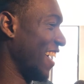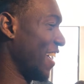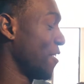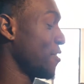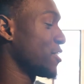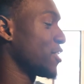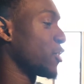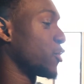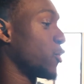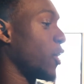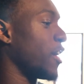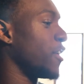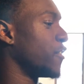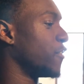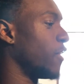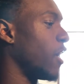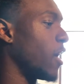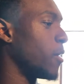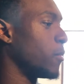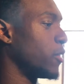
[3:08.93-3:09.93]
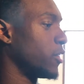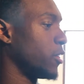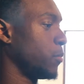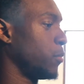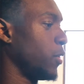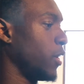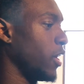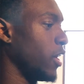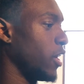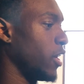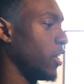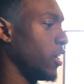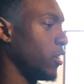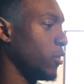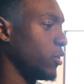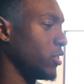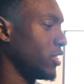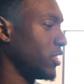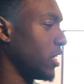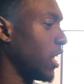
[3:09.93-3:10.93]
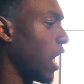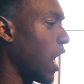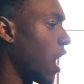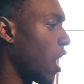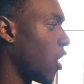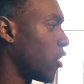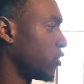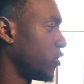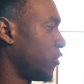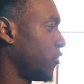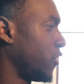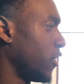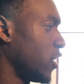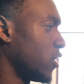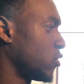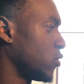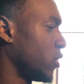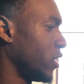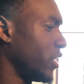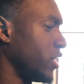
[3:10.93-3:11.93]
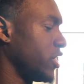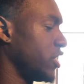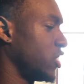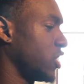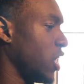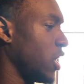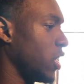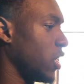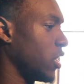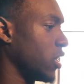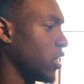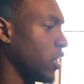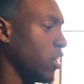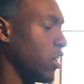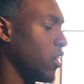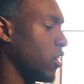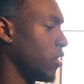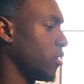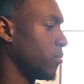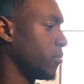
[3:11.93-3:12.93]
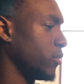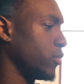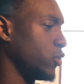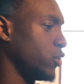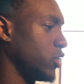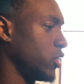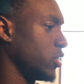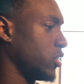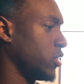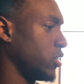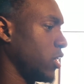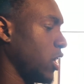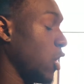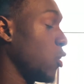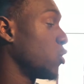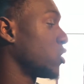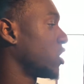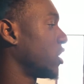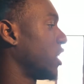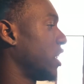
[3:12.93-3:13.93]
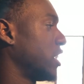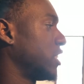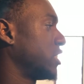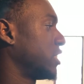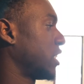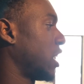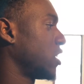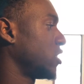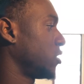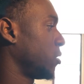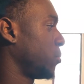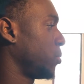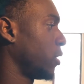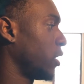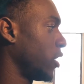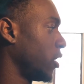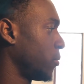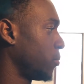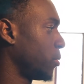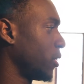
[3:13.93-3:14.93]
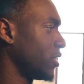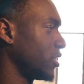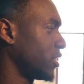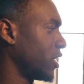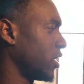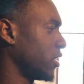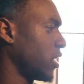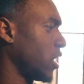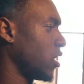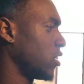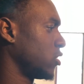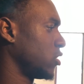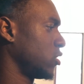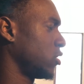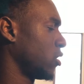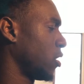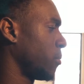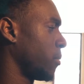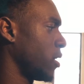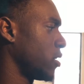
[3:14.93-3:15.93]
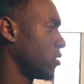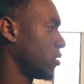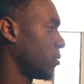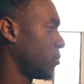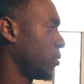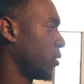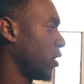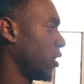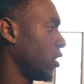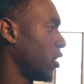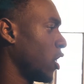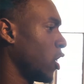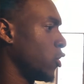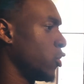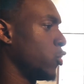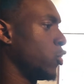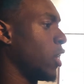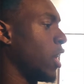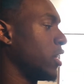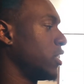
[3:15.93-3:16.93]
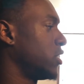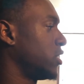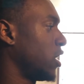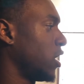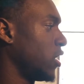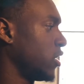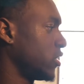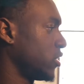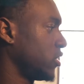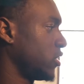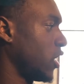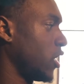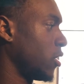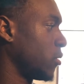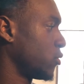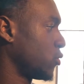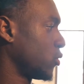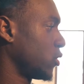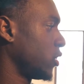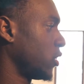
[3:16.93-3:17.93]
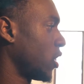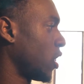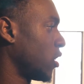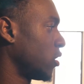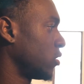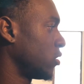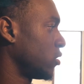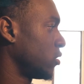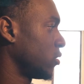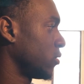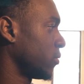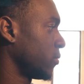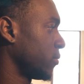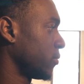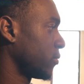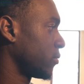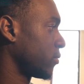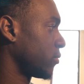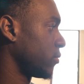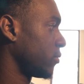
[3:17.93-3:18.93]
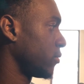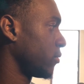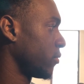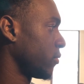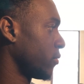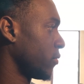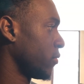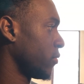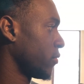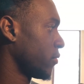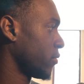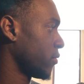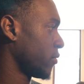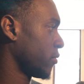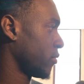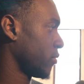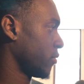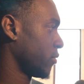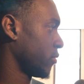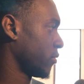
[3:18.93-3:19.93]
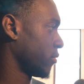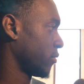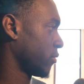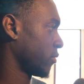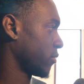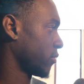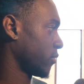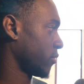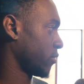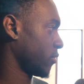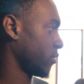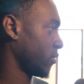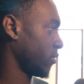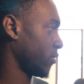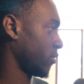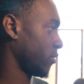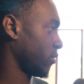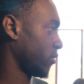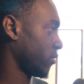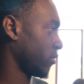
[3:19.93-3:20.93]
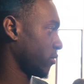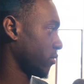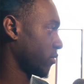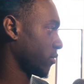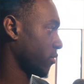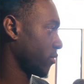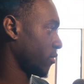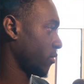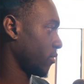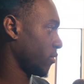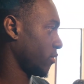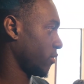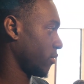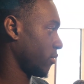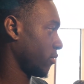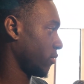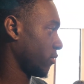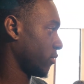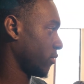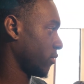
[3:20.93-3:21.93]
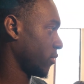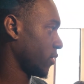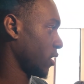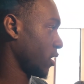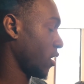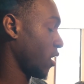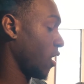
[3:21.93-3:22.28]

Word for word: It was a great environment to play in. It was loud. The fans were energetic. Um, it was just it was a, it's nice to play. Places like that are just amazing to play. A nice setting. The is really nice. What was it like when you first stepped into in Iowa City?